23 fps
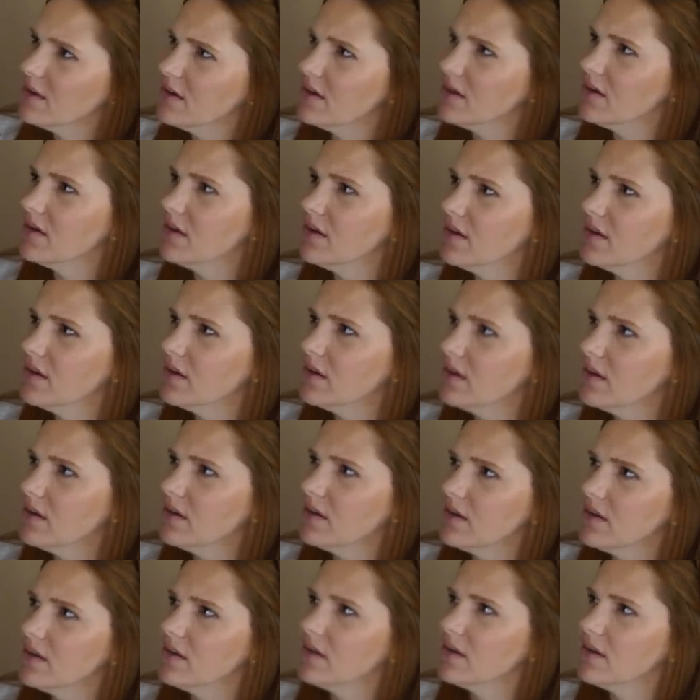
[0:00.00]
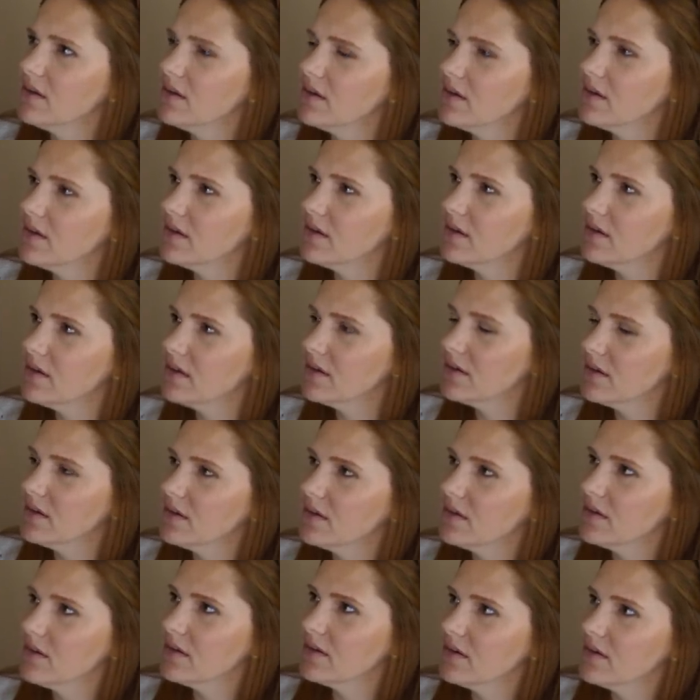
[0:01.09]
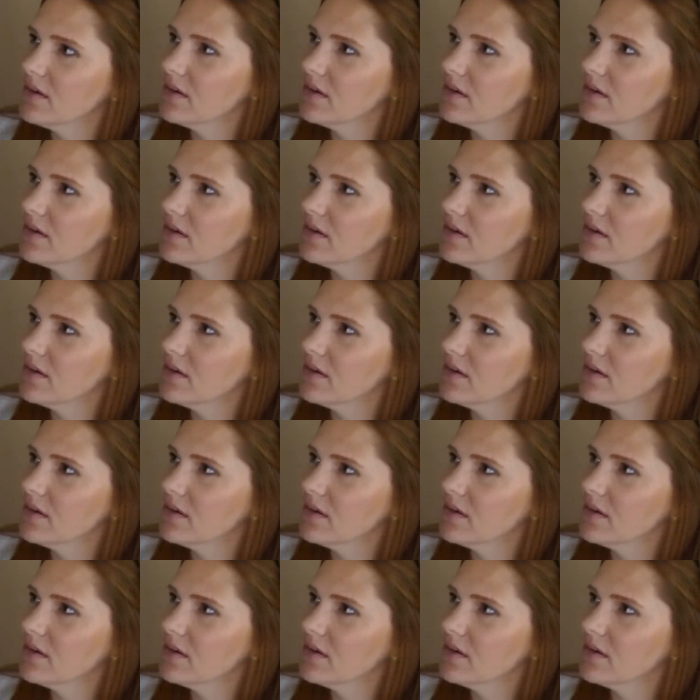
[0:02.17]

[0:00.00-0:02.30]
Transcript: [no speech]